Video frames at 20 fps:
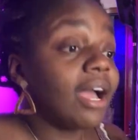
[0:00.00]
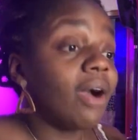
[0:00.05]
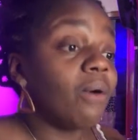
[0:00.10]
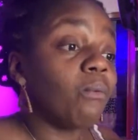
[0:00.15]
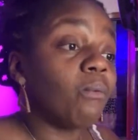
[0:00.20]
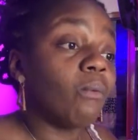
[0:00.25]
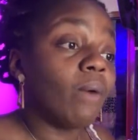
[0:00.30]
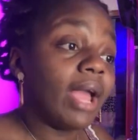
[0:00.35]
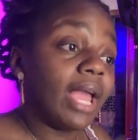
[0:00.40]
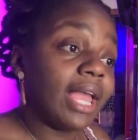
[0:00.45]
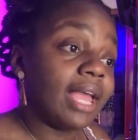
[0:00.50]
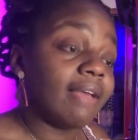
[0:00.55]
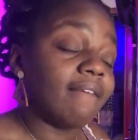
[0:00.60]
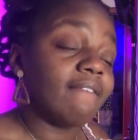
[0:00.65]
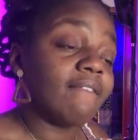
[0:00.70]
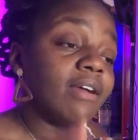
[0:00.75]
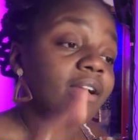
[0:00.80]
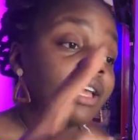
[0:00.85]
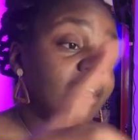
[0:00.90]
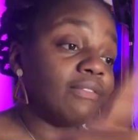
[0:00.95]
Wait,
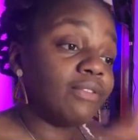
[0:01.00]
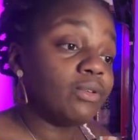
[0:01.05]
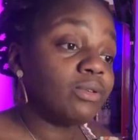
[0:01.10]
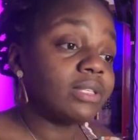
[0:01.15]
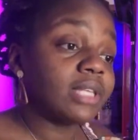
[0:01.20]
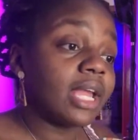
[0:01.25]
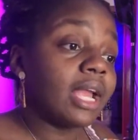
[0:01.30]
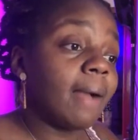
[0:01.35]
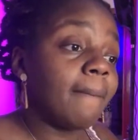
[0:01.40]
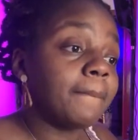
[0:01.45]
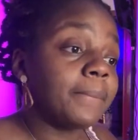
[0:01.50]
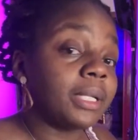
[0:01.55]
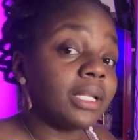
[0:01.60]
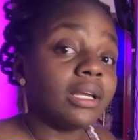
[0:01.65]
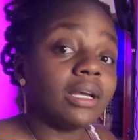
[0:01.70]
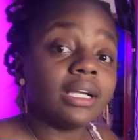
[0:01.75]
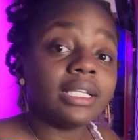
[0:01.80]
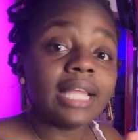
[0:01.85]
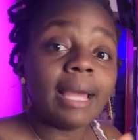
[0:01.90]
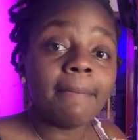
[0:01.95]
if you say
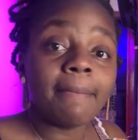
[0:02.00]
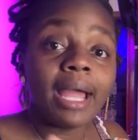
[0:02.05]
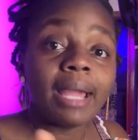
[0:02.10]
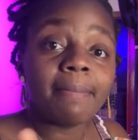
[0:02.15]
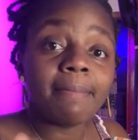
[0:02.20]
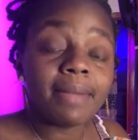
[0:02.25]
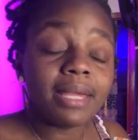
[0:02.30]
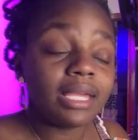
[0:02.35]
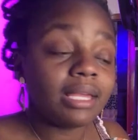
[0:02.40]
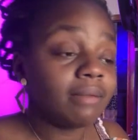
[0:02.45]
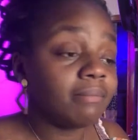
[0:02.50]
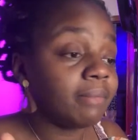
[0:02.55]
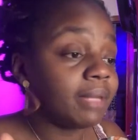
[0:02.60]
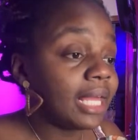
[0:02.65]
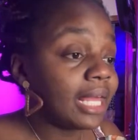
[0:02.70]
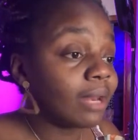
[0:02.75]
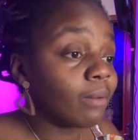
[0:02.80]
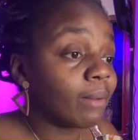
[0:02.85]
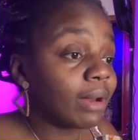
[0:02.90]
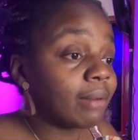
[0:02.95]
unplug, that might mean
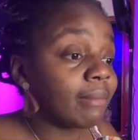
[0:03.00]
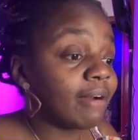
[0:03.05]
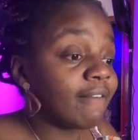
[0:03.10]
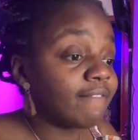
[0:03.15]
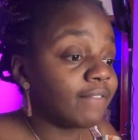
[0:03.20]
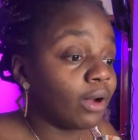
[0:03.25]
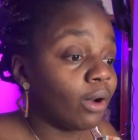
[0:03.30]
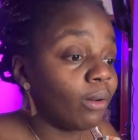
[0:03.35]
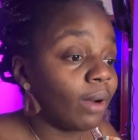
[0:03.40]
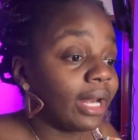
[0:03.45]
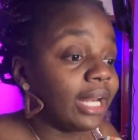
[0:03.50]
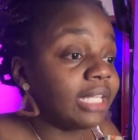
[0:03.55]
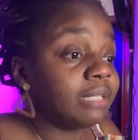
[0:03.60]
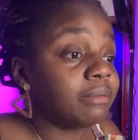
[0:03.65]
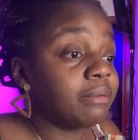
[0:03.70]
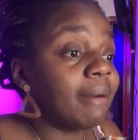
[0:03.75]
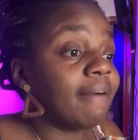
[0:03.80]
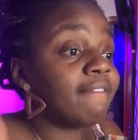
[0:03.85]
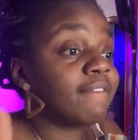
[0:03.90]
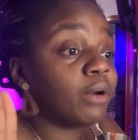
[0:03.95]
getting rid of my phone. I need to
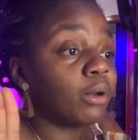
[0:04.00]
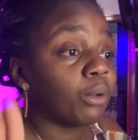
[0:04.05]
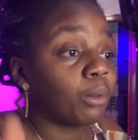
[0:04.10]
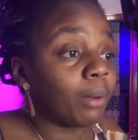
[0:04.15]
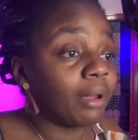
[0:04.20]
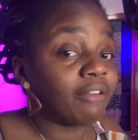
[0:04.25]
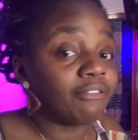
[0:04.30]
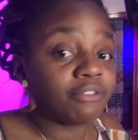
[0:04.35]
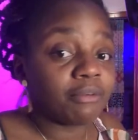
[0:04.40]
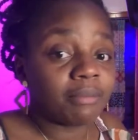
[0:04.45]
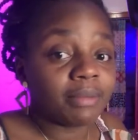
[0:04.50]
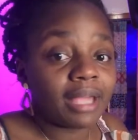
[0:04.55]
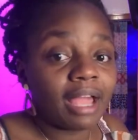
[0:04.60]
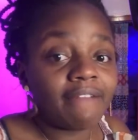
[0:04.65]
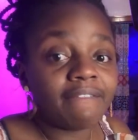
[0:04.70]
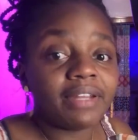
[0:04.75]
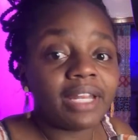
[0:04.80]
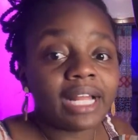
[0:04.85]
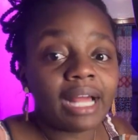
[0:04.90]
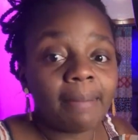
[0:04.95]
put my phone away from me. I
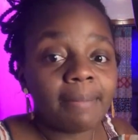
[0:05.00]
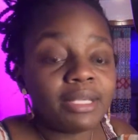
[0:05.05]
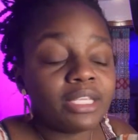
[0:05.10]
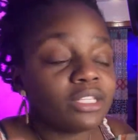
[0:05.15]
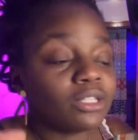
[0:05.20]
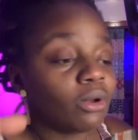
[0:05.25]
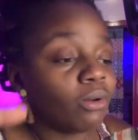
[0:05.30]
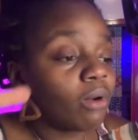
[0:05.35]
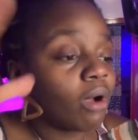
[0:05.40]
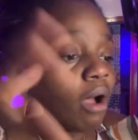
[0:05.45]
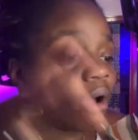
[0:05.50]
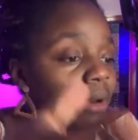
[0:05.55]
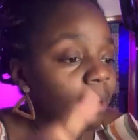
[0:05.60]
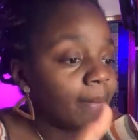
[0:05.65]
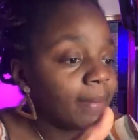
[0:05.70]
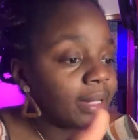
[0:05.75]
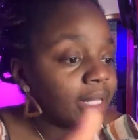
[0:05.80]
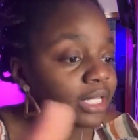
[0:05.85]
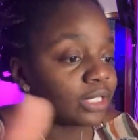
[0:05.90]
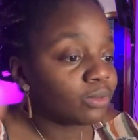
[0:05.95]
feel like I'd be so caught
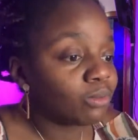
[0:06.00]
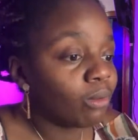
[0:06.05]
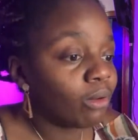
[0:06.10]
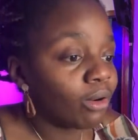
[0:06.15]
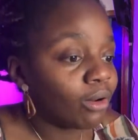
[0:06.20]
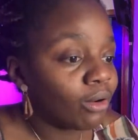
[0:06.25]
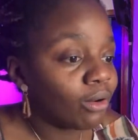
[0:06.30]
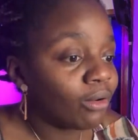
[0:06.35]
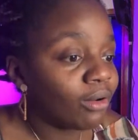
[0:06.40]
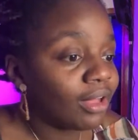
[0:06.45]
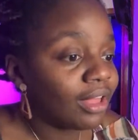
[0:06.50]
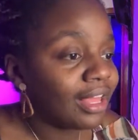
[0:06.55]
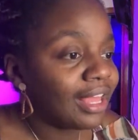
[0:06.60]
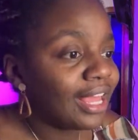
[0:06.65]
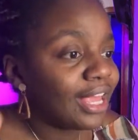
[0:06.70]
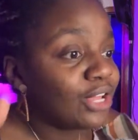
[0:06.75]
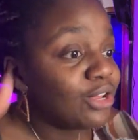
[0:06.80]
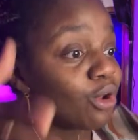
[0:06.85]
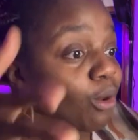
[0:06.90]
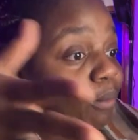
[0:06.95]
up in this world.
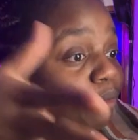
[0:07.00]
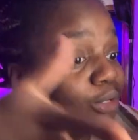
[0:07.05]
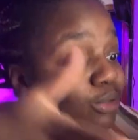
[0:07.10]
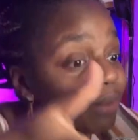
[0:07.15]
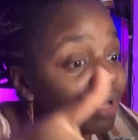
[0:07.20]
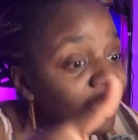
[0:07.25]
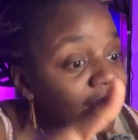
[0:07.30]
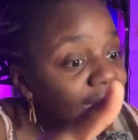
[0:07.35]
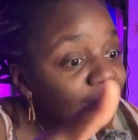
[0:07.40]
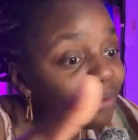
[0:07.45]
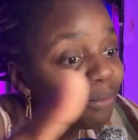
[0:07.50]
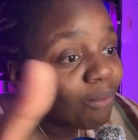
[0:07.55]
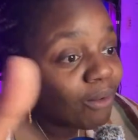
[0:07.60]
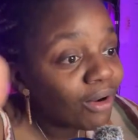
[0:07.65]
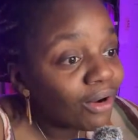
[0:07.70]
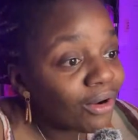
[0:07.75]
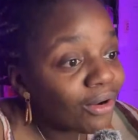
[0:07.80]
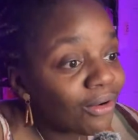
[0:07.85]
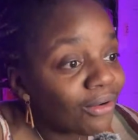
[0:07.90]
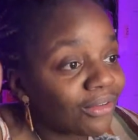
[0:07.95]
You know, when you in the
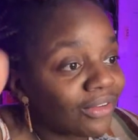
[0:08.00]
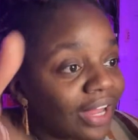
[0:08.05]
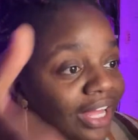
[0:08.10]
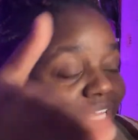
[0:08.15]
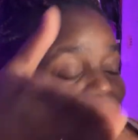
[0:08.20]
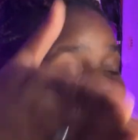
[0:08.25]
world, like